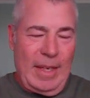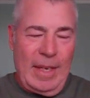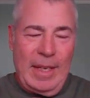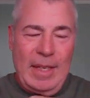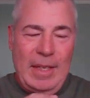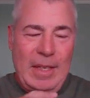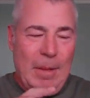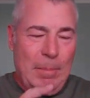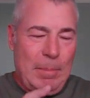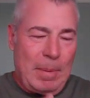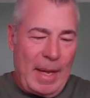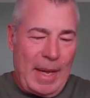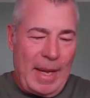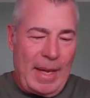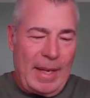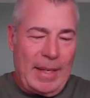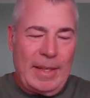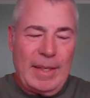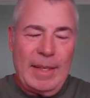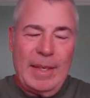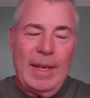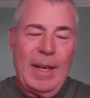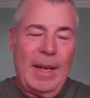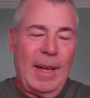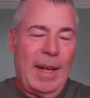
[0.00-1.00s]
in the
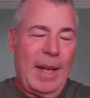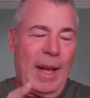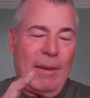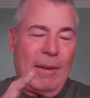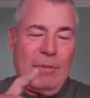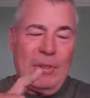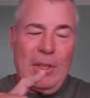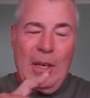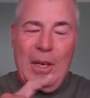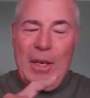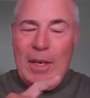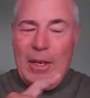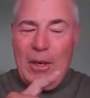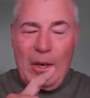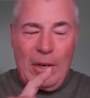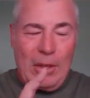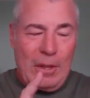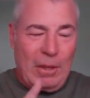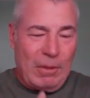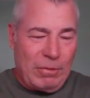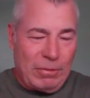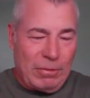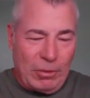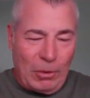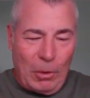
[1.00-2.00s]
bed, I've done it on
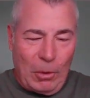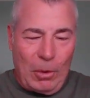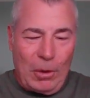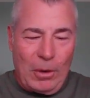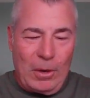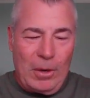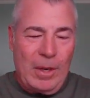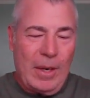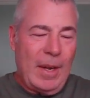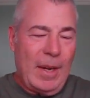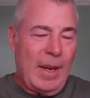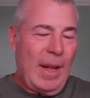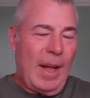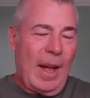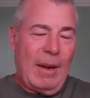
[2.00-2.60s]
the floor,